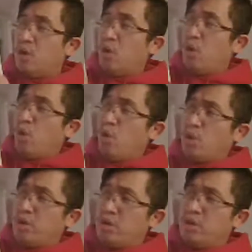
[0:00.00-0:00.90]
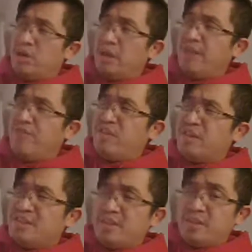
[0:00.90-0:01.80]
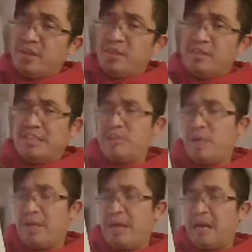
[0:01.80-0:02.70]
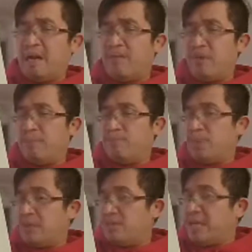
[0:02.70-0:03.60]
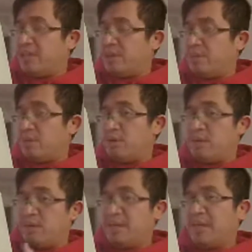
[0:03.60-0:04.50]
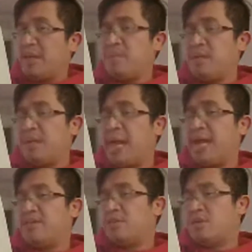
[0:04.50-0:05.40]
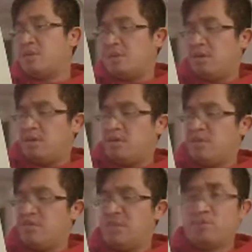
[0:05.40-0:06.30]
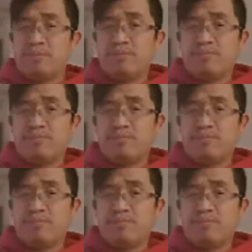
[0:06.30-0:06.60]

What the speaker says: Or if it's clear, it says, wait, everything but that number can be an answer to this one.